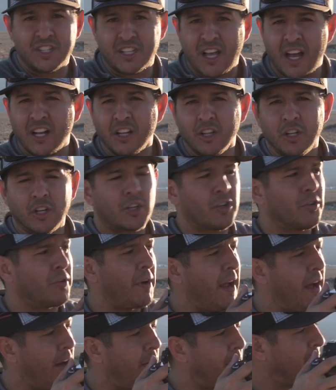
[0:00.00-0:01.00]
just kind of look
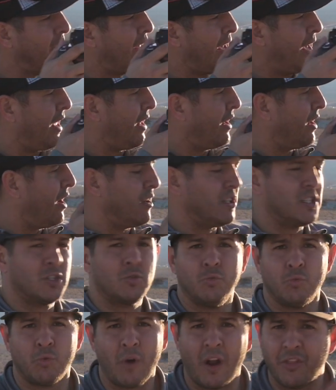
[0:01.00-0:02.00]
around and uh,
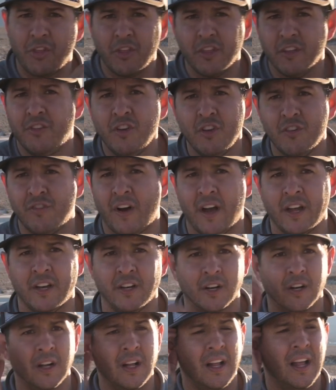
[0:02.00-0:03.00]
just right through the
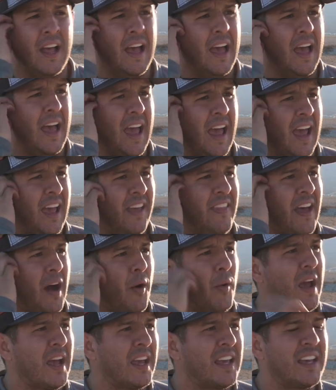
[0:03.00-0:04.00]
viewfinder and
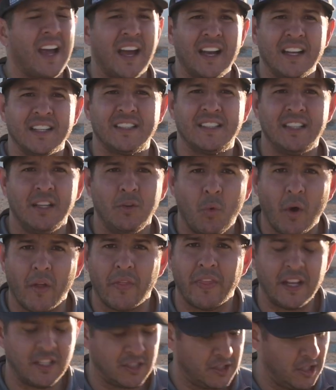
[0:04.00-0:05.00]
that way I can kind of see
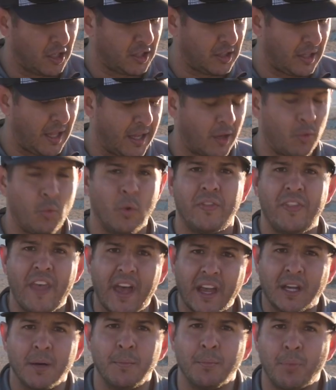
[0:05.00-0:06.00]
what things look like with
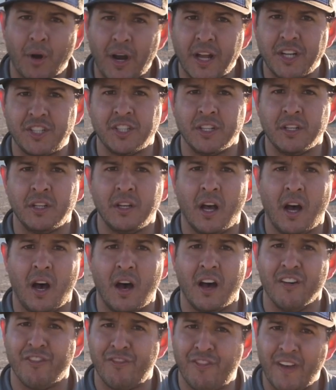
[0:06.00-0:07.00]
that compression
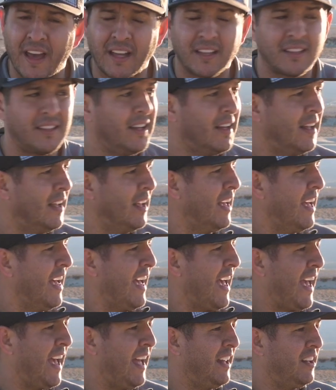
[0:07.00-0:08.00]
uh, effect
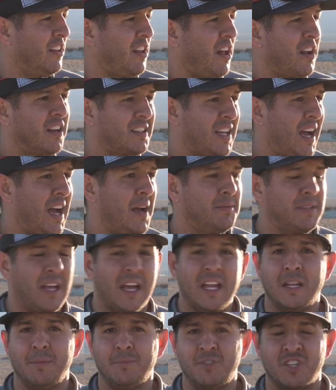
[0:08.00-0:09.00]
and a lot of times
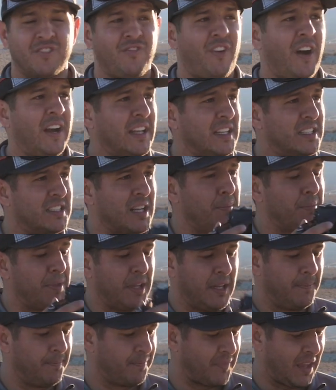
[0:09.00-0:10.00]
I end up just finding
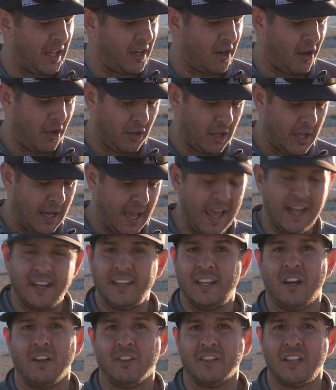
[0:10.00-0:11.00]
something and I'll uh,
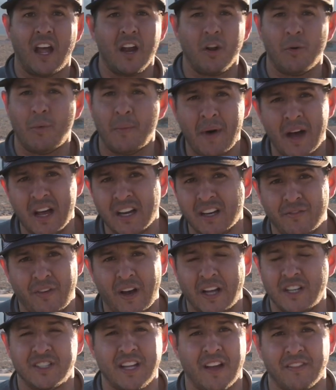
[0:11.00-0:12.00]
handheld I don't mind if
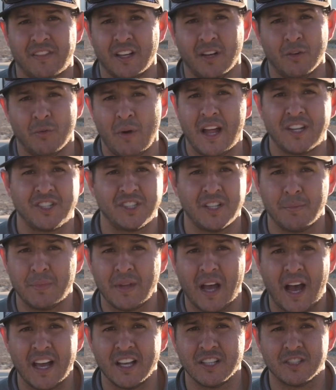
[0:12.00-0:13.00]
I just have to ratchet up
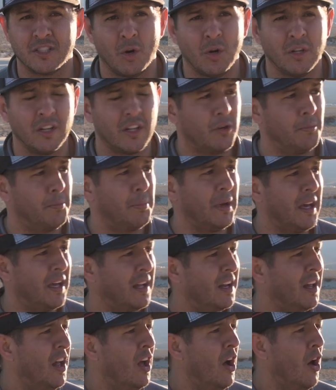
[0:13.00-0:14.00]
the ISO a little bit